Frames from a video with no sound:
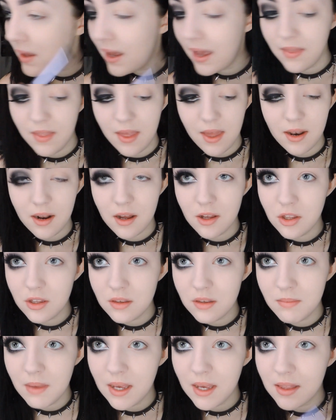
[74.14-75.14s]
And then I
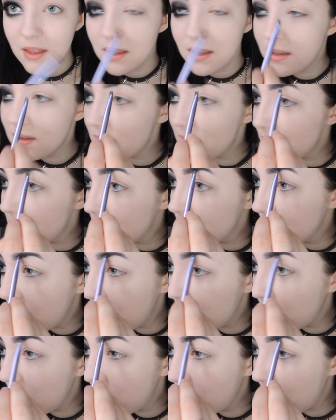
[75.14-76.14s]
just make this
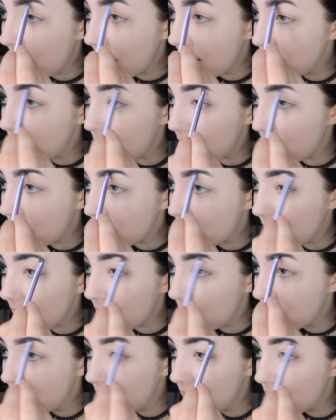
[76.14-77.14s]
bit way
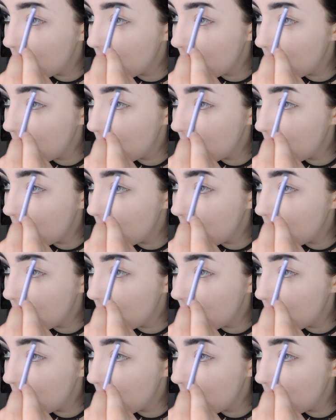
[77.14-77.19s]
darker.